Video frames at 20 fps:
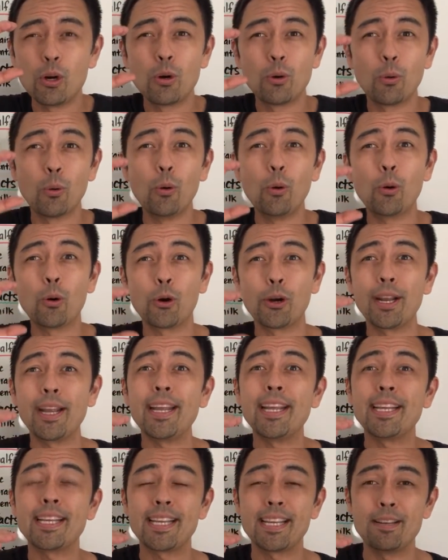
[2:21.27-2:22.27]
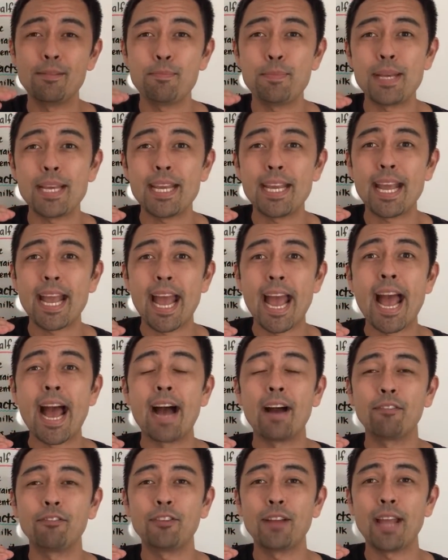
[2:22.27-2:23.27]
or it can be
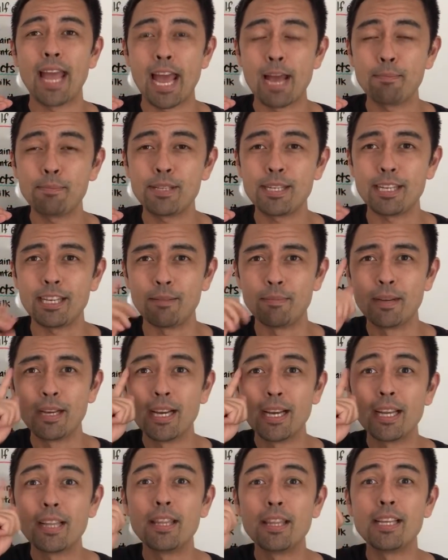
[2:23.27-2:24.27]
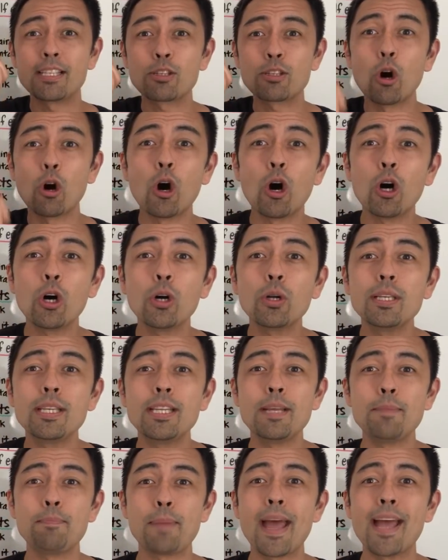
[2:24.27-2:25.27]
half empty. This all
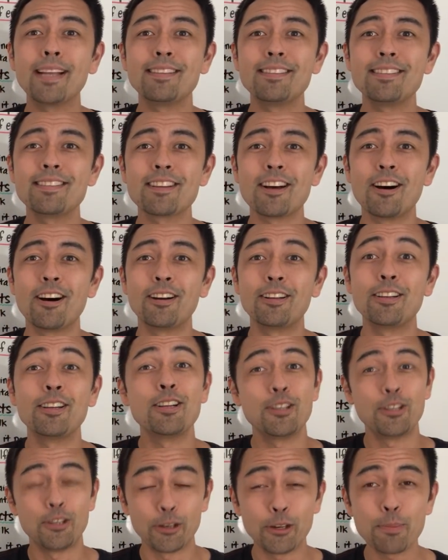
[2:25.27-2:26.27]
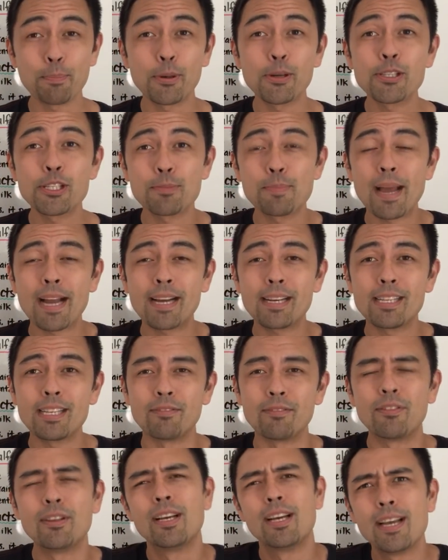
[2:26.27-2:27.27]
depends on your
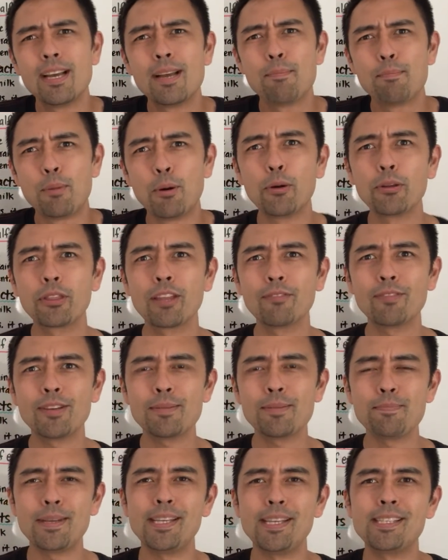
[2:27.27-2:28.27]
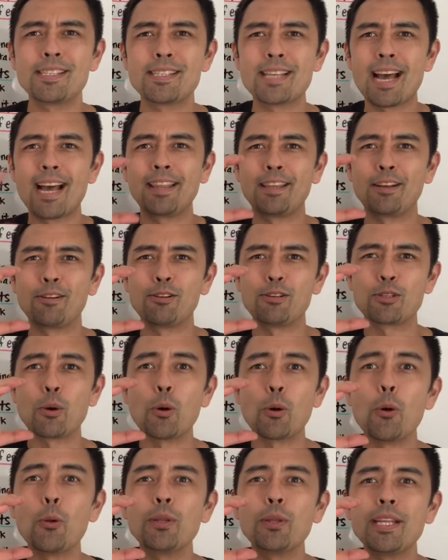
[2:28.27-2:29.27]
perspective. Both of it means that there is
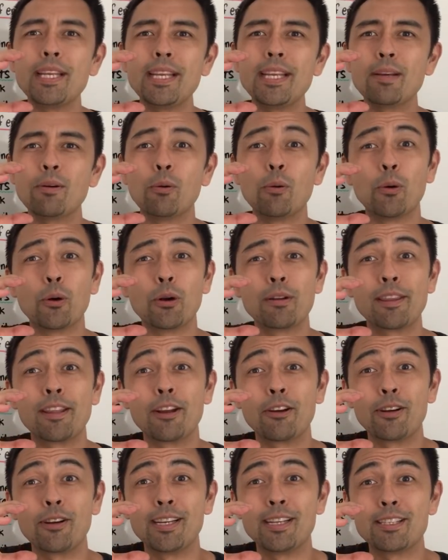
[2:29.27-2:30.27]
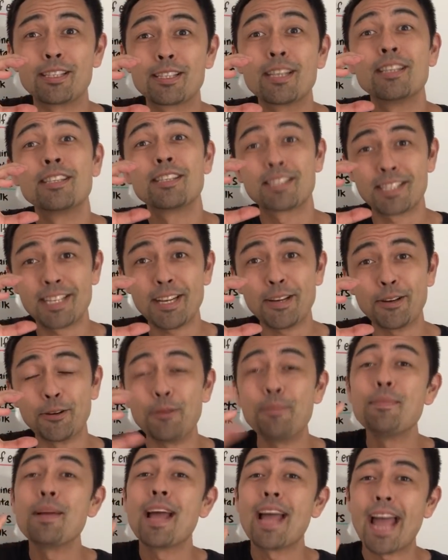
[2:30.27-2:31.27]
only or there is
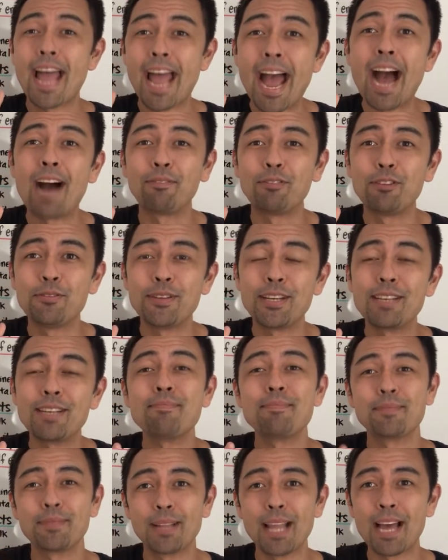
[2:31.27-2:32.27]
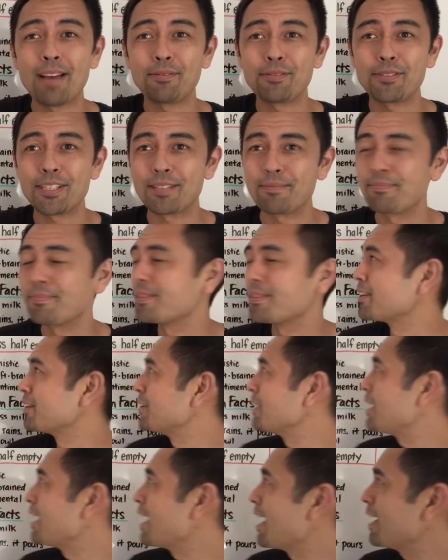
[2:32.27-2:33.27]
still half of it left.
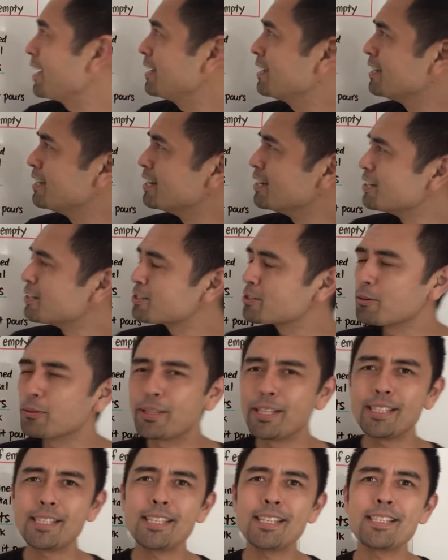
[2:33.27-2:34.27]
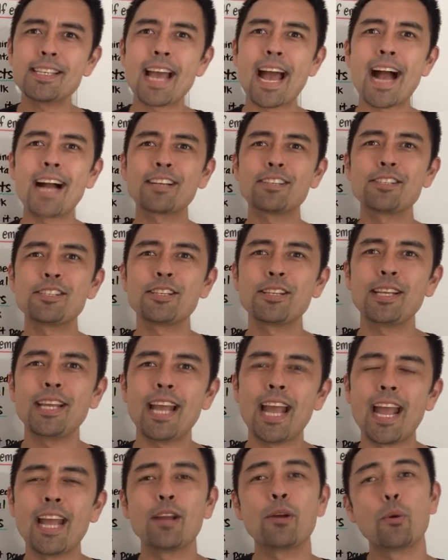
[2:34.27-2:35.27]
Okay? So this is actually
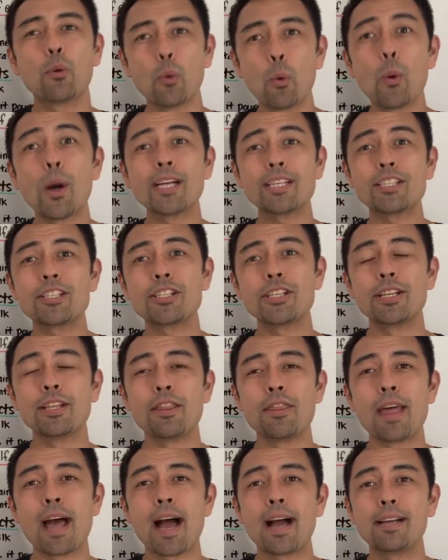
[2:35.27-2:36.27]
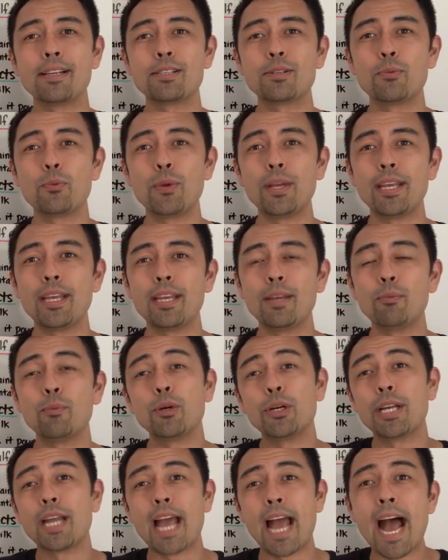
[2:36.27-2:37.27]
a question that we
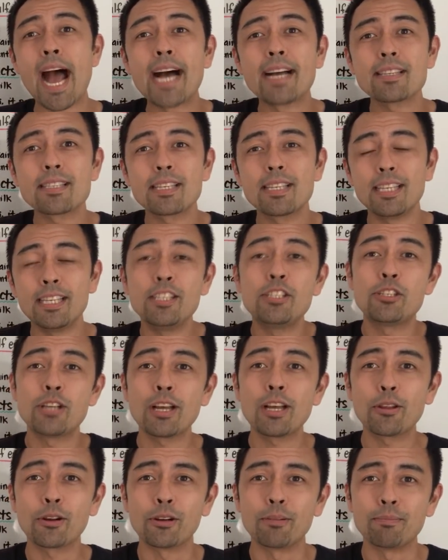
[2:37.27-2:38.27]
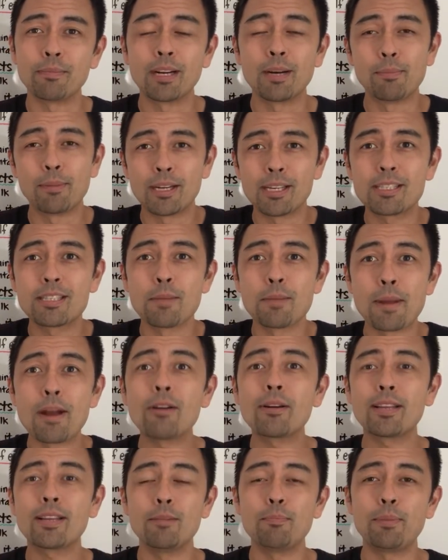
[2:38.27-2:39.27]
would ask each other amongst
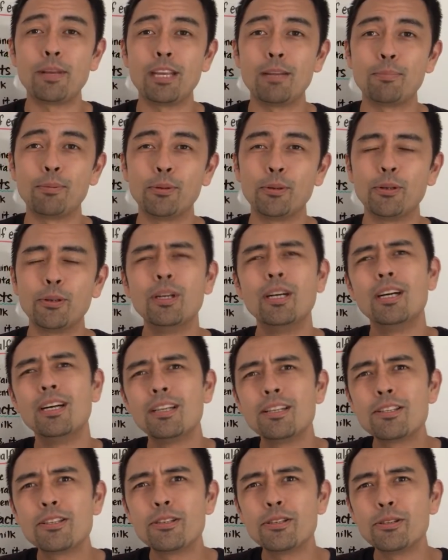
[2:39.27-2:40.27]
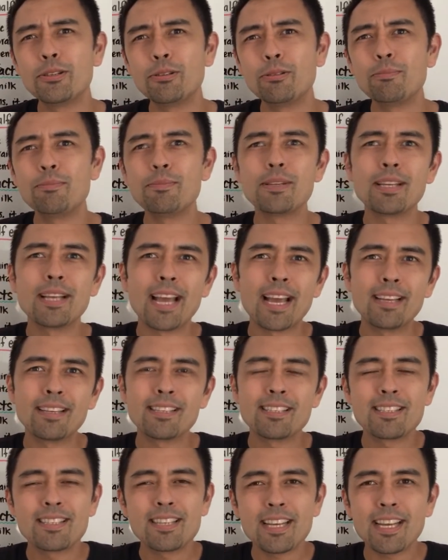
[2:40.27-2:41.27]
American people to
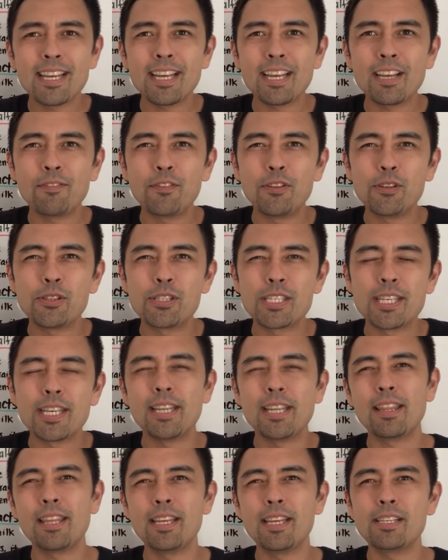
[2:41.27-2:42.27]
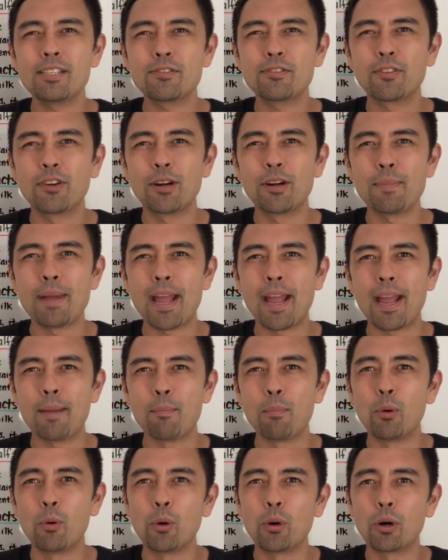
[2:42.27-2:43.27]
see if you see things from a
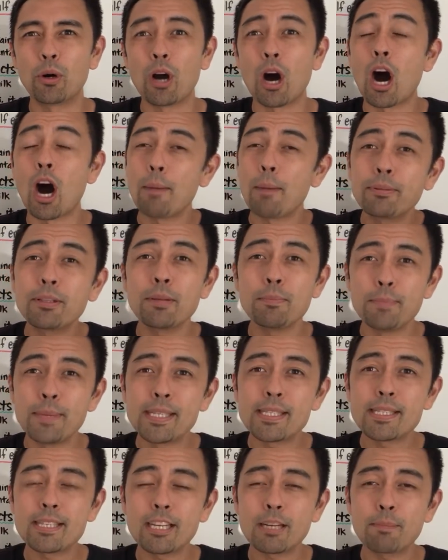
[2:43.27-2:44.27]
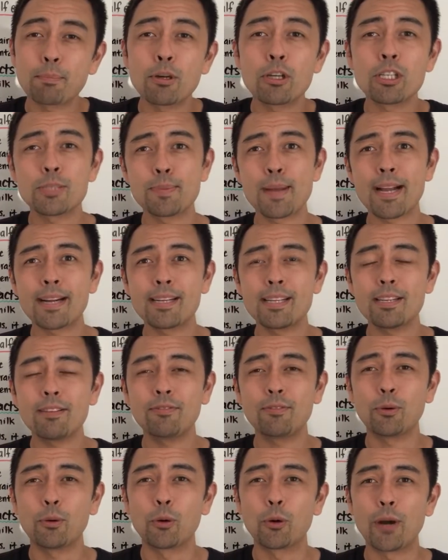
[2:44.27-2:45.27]
more optimistic perspective
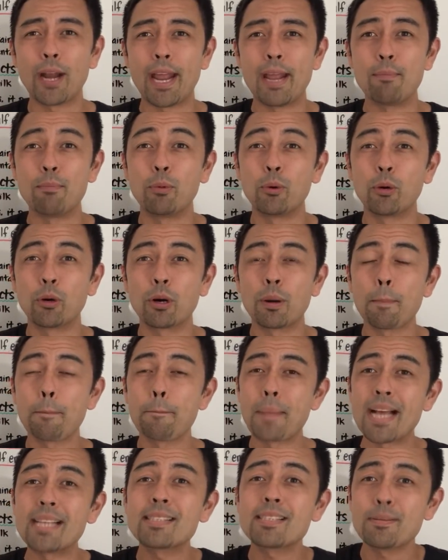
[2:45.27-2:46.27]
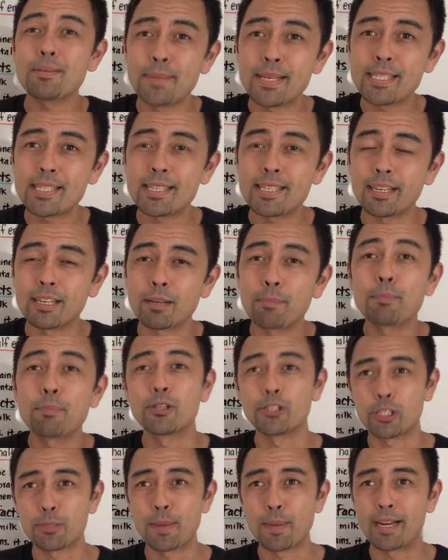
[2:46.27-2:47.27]
or a more pessimistic
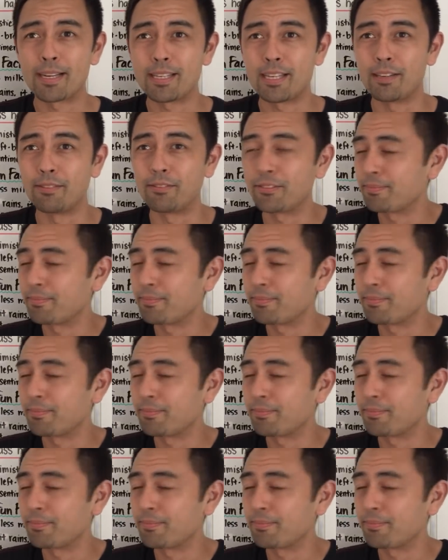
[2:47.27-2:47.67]
perspective.